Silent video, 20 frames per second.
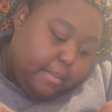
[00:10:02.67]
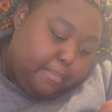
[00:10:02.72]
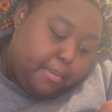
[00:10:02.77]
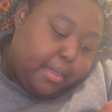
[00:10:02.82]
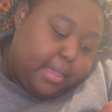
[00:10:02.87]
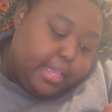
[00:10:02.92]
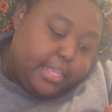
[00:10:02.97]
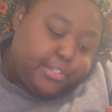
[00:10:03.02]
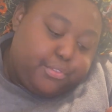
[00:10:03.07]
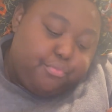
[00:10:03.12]

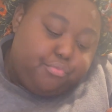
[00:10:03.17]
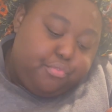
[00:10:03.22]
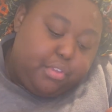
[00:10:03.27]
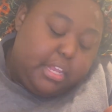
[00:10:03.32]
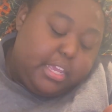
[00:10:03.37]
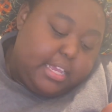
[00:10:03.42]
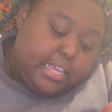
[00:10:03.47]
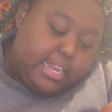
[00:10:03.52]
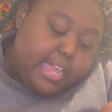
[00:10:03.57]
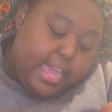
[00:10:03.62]
But it's
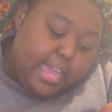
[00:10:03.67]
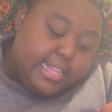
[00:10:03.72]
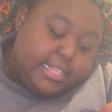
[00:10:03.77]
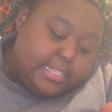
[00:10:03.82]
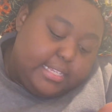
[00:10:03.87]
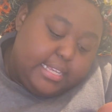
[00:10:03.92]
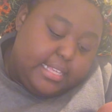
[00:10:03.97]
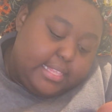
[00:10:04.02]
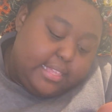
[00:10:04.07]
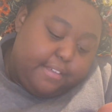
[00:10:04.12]
really gonna add
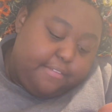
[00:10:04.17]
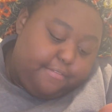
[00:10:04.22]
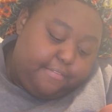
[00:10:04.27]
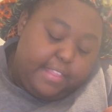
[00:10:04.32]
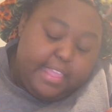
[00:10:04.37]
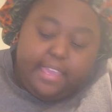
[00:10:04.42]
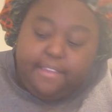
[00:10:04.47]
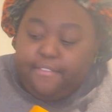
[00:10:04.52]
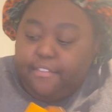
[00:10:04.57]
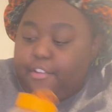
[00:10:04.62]
to the
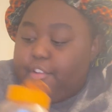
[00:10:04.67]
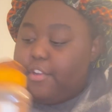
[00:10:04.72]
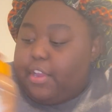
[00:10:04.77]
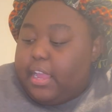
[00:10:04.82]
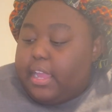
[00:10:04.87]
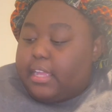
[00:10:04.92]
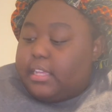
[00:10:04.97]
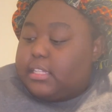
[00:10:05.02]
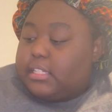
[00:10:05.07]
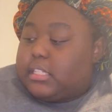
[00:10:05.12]

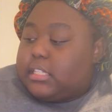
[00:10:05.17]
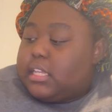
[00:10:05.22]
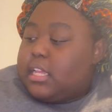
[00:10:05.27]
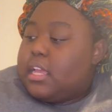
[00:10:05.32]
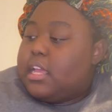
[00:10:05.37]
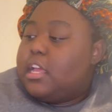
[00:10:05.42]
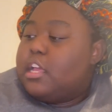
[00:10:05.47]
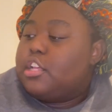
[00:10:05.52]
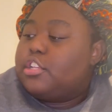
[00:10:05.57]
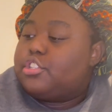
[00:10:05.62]
flavorings,
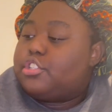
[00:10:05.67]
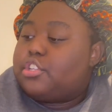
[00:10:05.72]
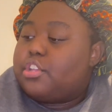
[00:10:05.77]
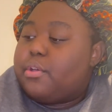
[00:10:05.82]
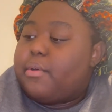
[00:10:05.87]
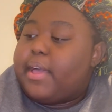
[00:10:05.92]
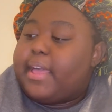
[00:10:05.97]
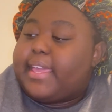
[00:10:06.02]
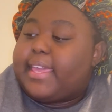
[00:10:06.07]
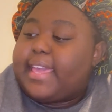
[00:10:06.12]
so
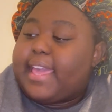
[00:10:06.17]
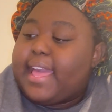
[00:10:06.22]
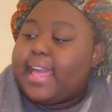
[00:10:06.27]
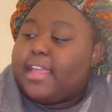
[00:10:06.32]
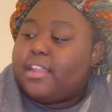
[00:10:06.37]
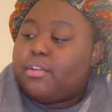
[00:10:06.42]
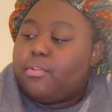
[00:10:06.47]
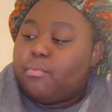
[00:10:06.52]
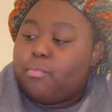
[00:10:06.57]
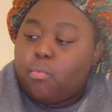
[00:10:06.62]
I
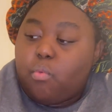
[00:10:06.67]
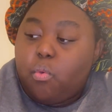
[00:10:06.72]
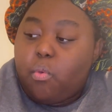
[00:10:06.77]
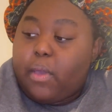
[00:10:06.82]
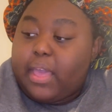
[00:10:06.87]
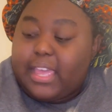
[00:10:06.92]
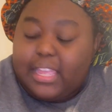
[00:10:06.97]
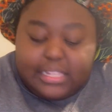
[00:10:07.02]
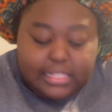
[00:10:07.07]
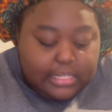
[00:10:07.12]
cannot
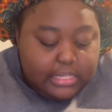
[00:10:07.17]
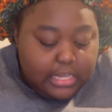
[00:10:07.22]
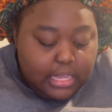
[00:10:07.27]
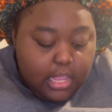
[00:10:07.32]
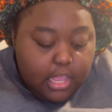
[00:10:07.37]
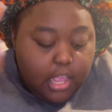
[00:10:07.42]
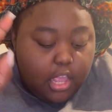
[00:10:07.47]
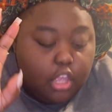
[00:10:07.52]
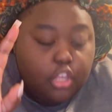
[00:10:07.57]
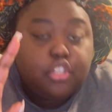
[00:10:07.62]
wait.
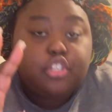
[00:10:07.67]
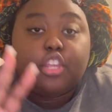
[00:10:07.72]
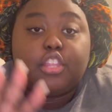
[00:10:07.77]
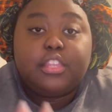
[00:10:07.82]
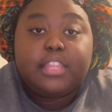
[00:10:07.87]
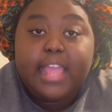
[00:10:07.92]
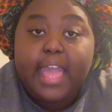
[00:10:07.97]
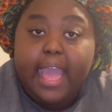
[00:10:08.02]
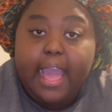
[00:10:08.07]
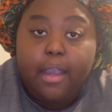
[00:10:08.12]
So
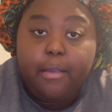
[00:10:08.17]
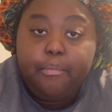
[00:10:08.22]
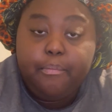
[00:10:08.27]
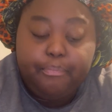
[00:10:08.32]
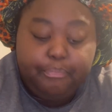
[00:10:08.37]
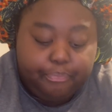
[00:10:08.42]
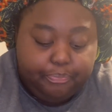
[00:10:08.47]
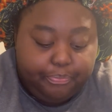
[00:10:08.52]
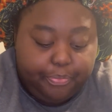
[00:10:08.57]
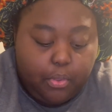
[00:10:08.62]
now,
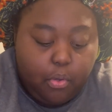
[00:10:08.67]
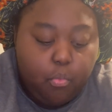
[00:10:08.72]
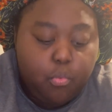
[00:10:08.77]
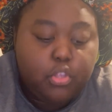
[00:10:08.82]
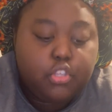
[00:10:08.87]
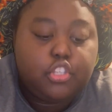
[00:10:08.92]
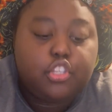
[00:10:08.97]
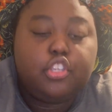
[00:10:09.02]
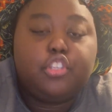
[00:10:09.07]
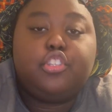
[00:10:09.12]

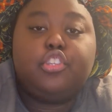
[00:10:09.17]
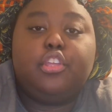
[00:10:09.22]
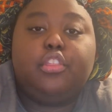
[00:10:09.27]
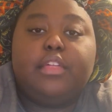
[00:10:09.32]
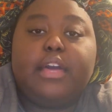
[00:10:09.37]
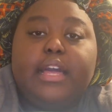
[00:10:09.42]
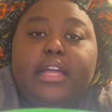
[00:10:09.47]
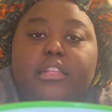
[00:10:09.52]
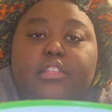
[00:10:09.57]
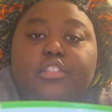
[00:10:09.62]
once you do
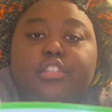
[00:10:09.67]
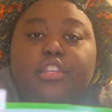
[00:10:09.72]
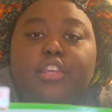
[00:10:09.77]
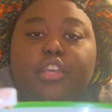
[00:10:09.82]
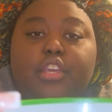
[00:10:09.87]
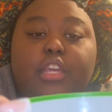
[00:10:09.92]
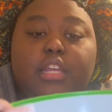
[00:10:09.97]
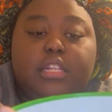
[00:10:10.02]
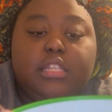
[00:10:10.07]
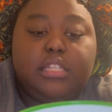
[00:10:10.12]
that, so you
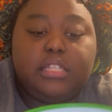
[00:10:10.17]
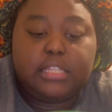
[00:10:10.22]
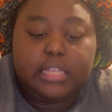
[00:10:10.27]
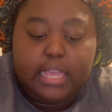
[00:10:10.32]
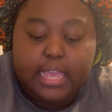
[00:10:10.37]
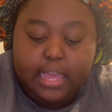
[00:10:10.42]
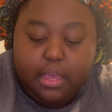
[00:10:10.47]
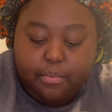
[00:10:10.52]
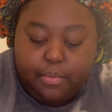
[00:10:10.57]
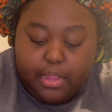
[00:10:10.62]
can see
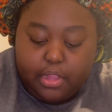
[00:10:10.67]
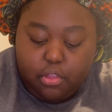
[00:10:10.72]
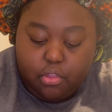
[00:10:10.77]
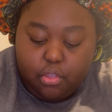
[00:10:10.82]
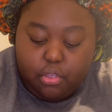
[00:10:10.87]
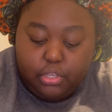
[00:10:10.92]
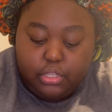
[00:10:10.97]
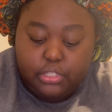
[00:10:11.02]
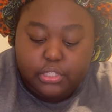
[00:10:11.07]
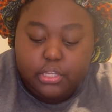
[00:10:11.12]
how it
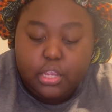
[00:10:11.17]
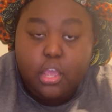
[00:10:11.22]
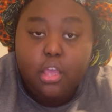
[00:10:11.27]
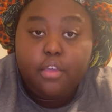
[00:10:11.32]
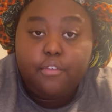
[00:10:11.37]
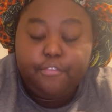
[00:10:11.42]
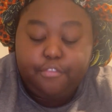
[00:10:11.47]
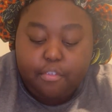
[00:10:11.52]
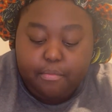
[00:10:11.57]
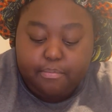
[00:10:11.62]
looks
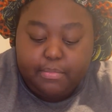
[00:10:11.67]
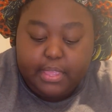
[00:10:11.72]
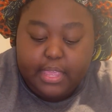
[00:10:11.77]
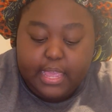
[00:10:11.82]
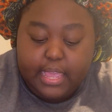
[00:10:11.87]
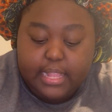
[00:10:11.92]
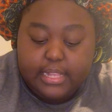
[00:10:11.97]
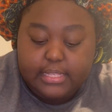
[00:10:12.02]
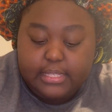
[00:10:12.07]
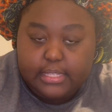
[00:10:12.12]
from
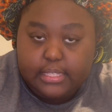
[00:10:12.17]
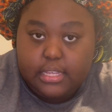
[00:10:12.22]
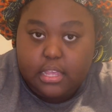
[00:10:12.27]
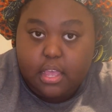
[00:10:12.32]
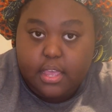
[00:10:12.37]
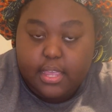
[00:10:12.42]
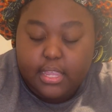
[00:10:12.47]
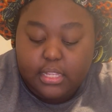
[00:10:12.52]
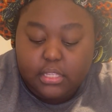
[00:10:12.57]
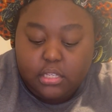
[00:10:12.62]
the
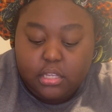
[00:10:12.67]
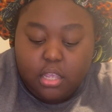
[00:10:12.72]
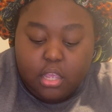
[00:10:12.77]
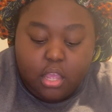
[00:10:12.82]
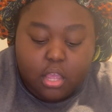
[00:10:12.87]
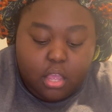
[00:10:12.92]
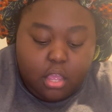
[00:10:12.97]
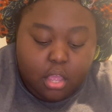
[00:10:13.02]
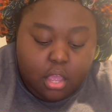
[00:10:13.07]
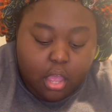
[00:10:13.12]
inside,
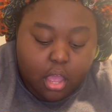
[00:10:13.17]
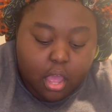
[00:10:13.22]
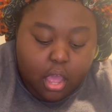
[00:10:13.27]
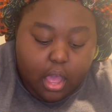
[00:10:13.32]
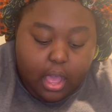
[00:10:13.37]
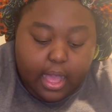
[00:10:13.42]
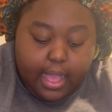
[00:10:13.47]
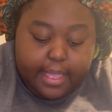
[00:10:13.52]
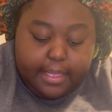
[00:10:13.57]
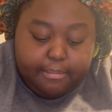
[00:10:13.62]

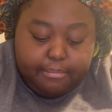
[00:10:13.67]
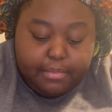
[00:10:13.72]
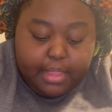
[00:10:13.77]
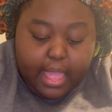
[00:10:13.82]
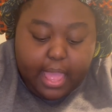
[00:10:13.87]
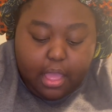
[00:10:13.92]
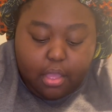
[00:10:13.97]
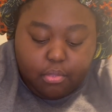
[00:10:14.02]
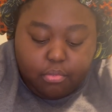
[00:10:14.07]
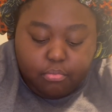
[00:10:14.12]
I am
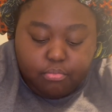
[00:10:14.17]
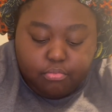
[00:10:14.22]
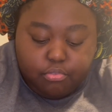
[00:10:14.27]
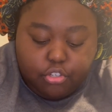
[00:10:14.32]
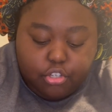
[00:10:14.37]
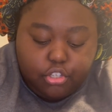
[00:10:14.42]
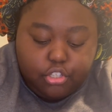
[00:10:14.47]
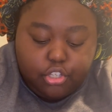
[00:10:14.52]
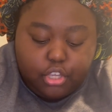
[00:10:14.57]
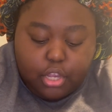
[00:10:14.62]
now
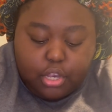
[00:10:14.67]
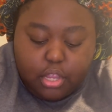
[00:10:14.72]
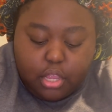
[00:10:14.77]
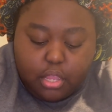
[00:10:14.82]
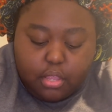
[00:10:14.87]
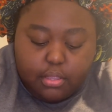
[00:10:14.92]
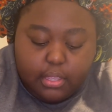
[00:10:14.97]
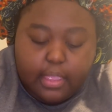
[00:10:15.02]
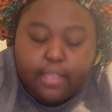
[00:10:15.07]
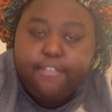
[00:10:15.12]
just
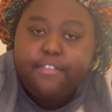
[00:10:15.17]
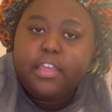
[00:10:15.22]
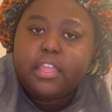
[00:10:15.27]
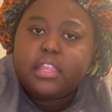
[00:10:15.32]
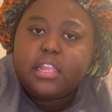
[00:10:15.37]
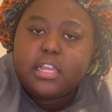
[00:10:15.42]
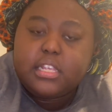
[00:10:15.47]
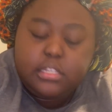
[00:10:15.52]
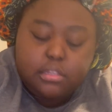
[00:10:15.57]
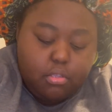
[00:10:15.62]
gonna give it a
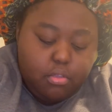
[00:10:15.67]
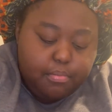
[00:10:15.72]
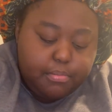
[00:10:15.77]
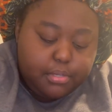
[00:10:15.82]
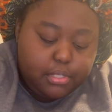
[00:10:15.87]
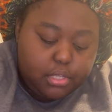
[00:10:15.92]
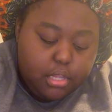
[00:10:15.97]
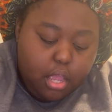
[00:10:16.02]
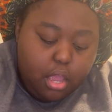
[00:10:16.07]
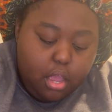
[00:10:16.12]
nice little
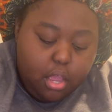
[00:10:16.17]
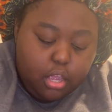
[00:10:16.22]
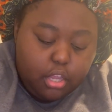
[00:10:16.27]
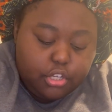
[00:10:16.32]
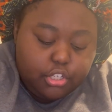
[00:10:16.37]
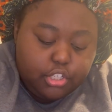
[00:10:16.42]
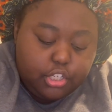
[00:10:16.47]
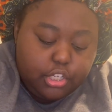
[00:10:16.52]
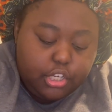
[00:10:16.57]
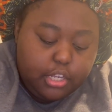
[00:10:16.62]

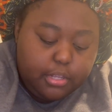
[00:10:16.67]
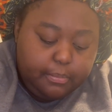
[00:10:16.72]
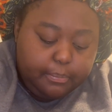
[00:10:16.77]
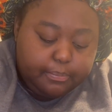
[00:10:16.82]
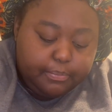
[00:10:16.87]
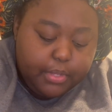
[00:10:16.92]
massage, you know?